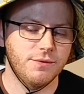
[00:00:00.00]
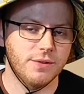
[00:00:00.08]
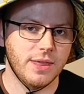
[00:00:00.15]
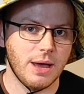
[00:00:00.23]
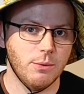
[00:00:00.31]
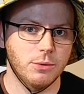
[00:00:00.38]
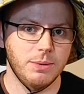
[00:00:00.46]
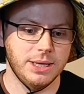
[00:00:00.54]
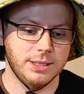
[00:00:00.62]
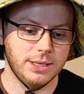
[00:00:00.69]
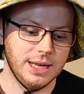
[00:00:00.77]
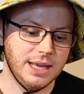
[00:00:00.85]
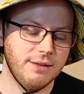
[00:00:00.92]
for that would be
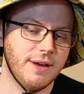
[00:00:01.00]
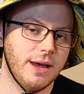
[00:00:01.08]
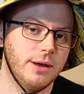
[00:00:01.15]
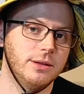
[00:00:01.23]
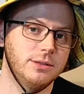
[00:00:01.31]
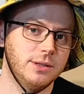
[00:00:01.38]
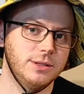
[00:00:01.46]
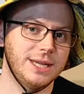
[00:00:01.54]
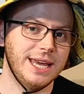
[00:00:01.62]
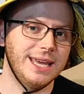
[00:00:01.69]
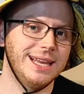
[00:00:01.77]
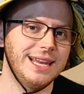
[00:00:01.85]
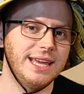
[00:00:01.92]
to
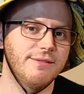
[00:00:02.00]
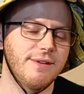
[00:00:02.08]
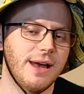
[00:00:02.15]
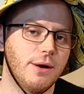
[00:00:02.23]
take a leaf